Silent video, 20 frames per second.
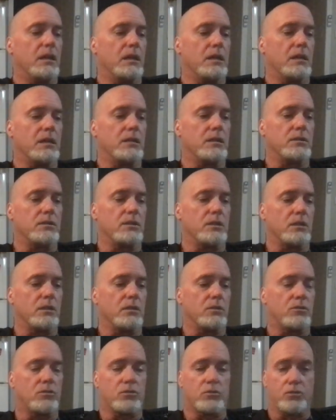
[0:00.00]
is
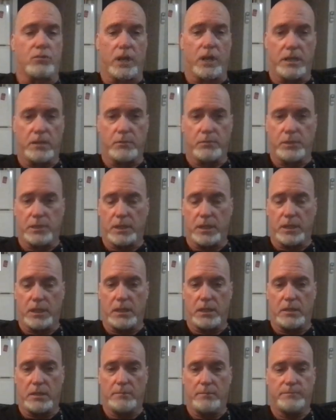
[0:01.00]

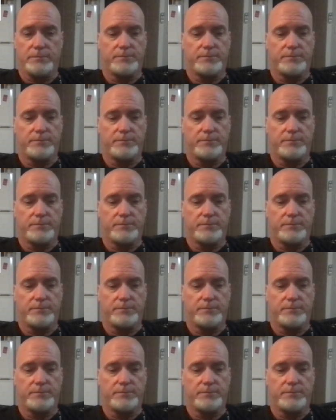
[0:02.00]
incredibly